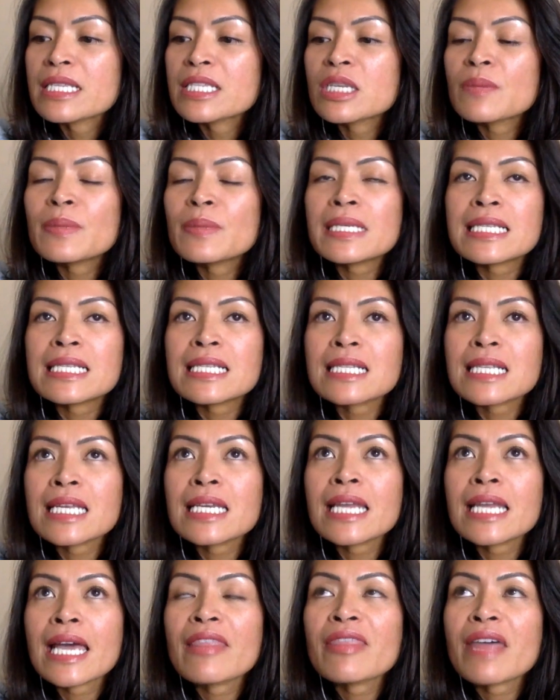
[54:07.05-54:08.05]
To be
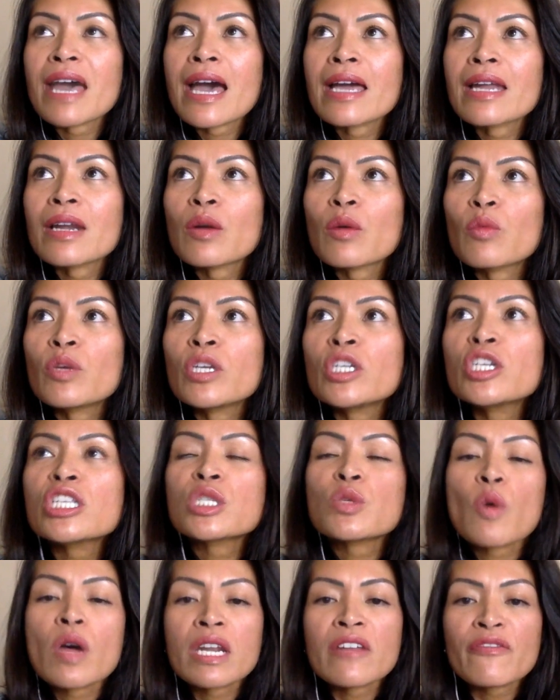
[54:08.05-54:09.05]
seen, and that we
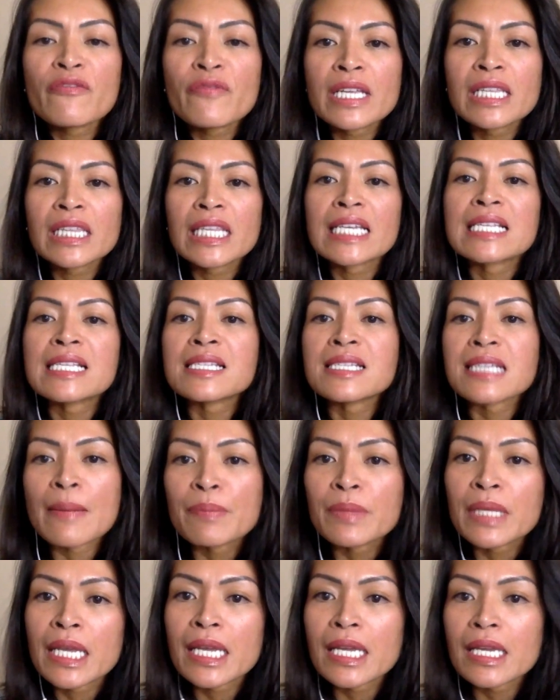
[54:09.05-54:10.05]
just want to feel
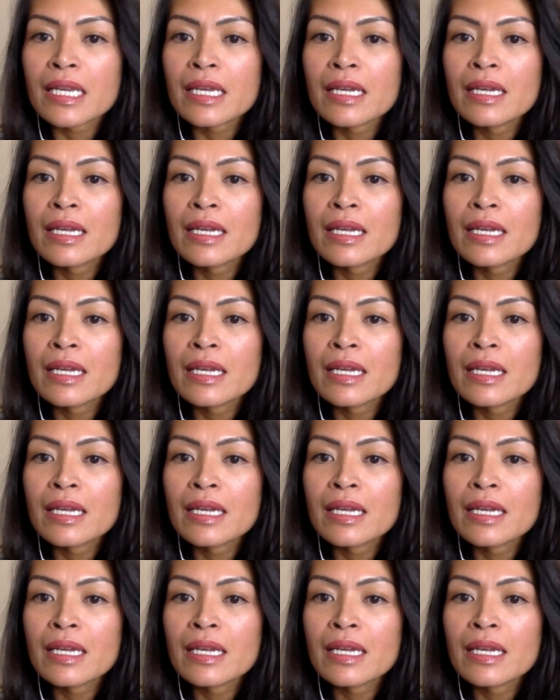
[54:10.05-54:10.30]
accepted.